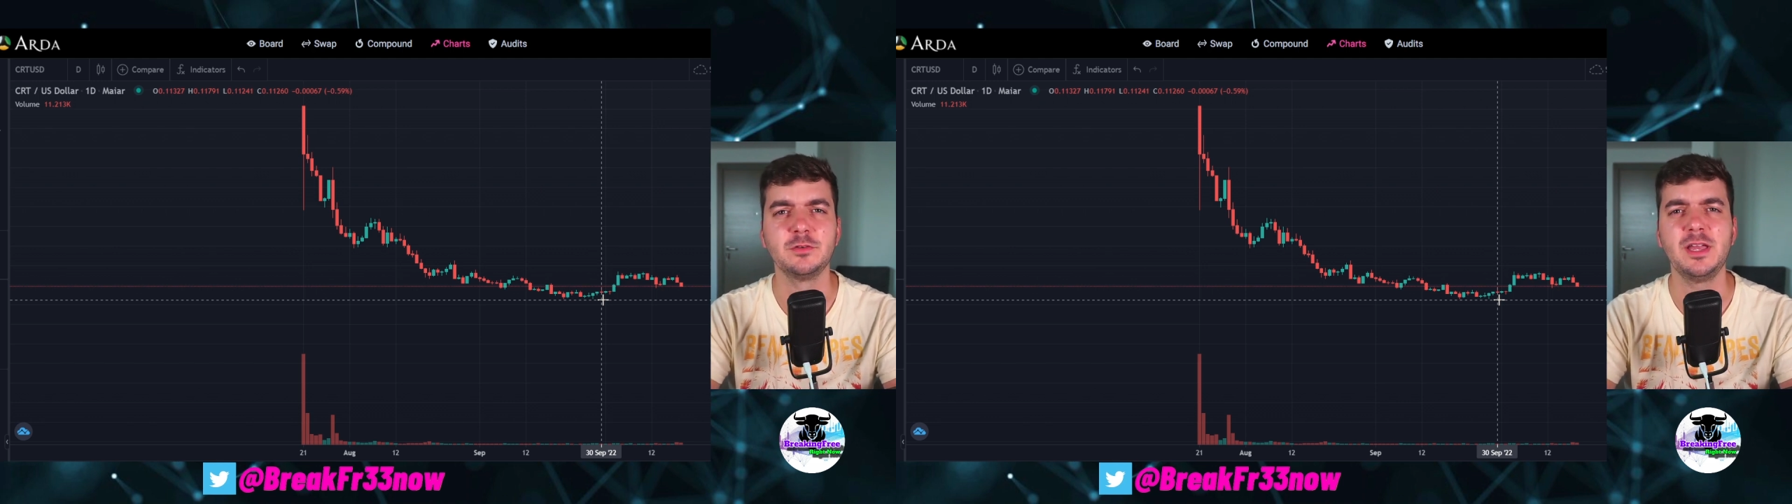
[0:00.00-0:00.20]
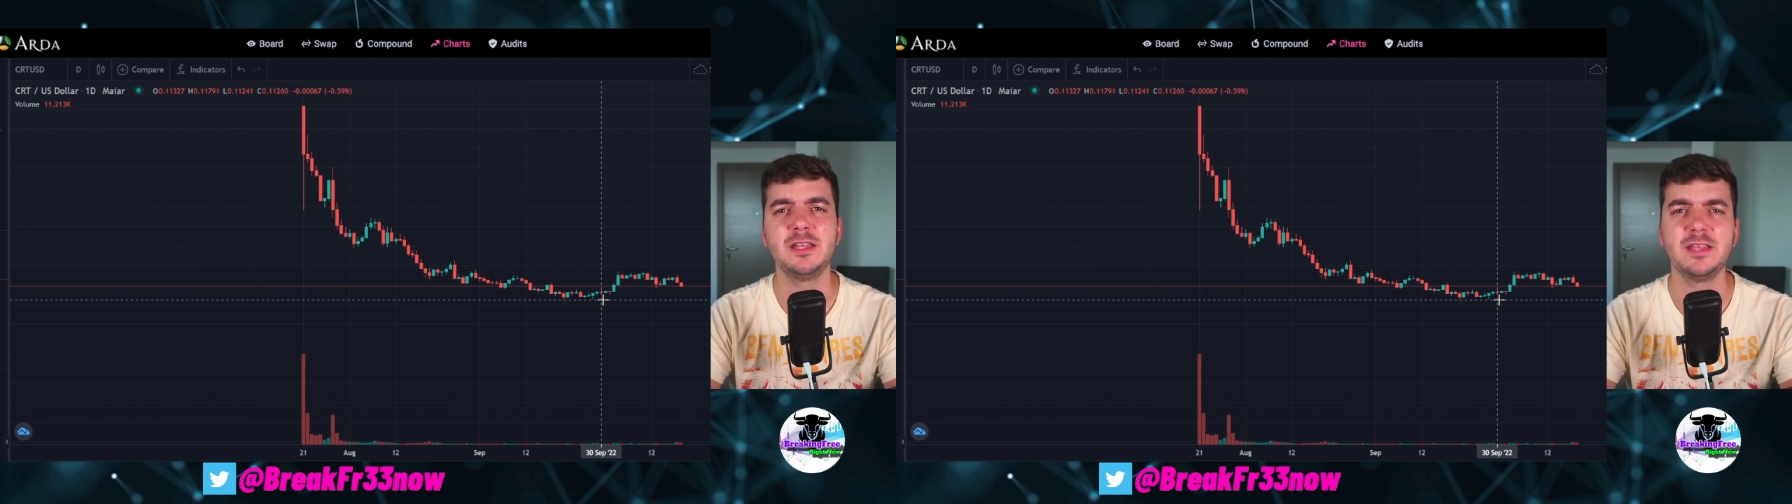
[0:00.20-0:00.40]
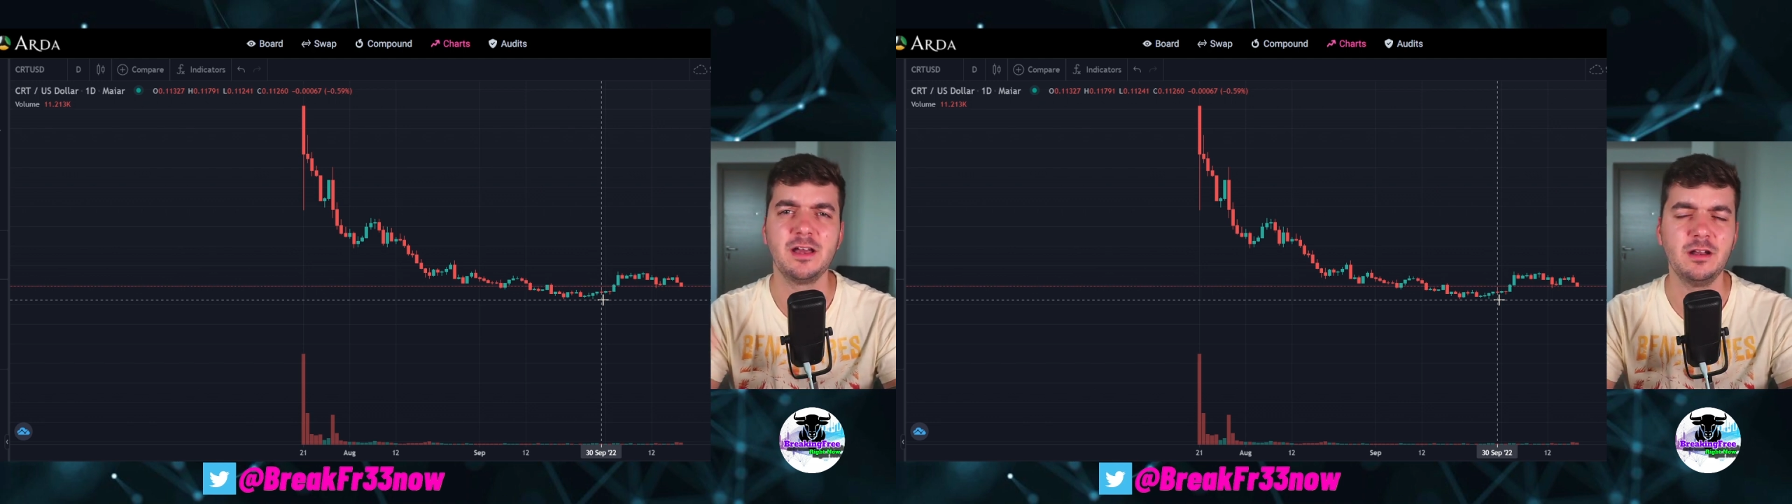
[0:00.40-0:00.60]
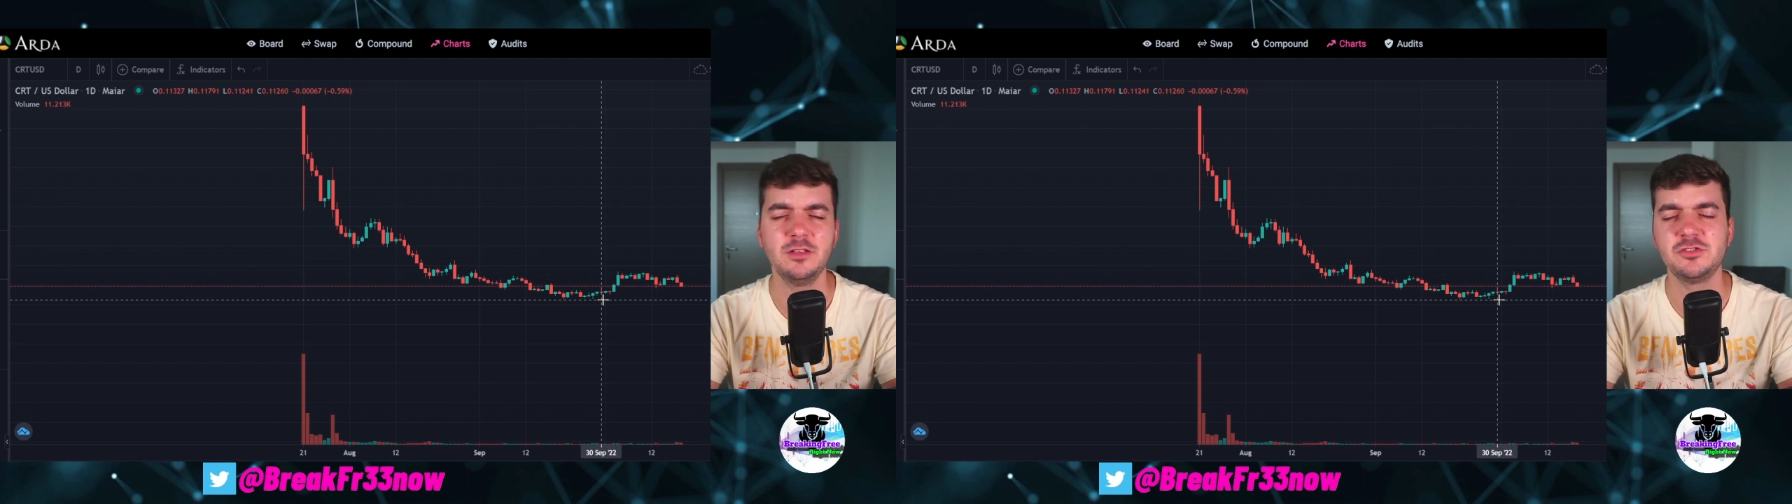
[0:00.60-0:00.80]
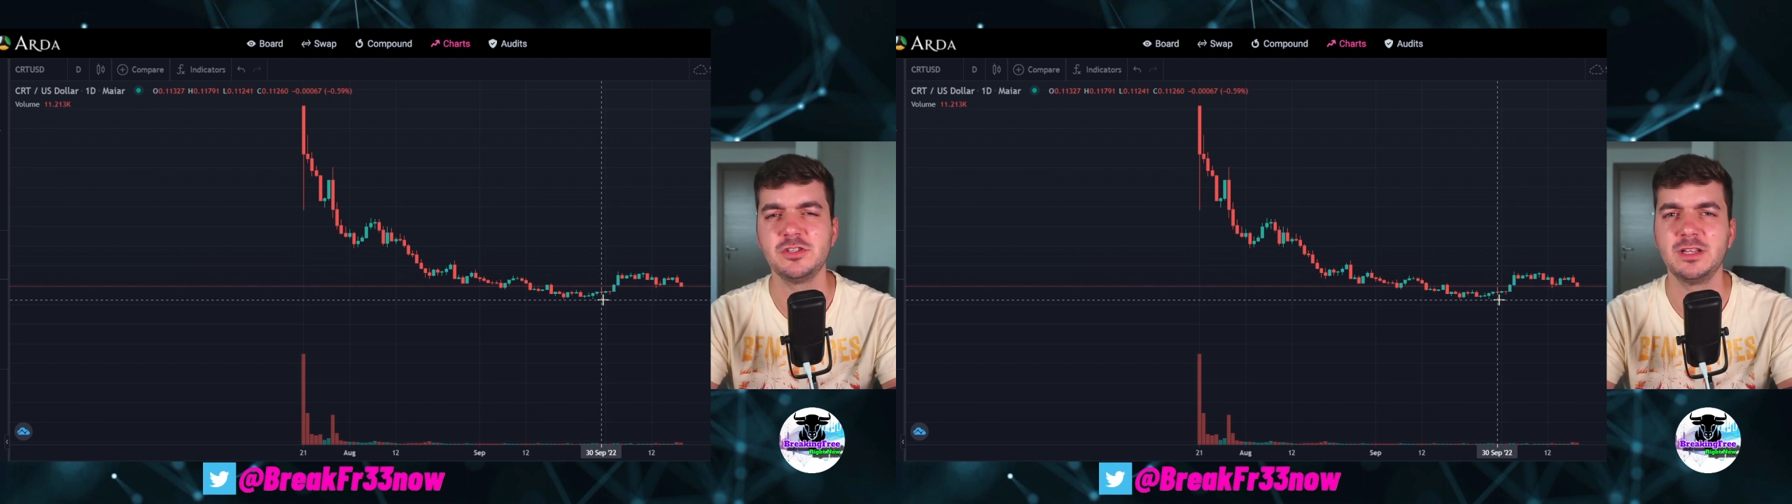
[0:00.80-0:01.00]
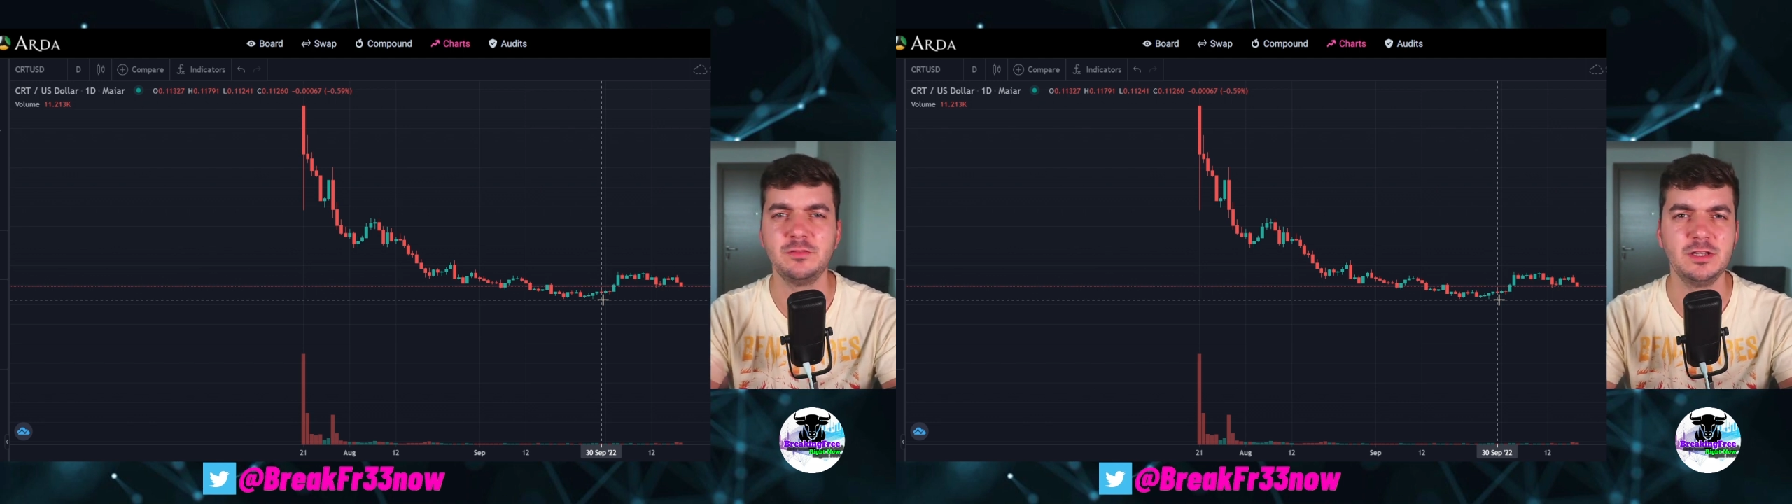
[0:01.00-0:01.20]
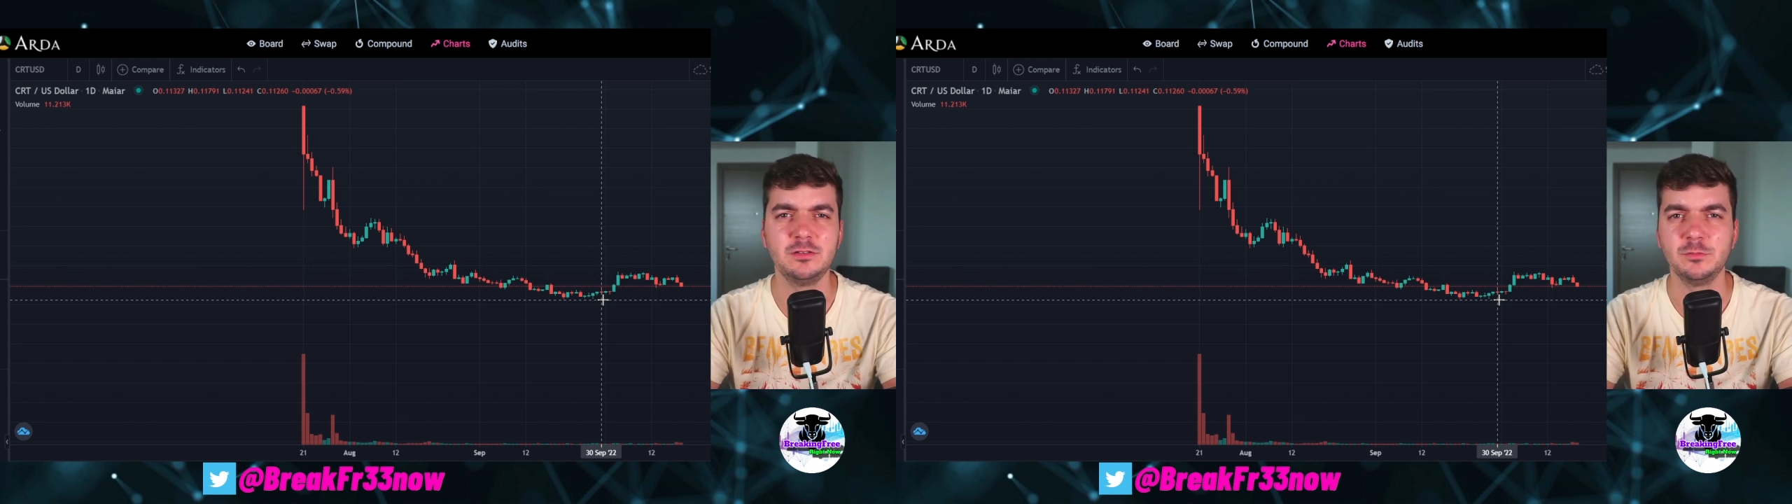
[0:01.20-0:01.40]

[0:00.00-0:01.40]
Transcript: okay, they are launching and we need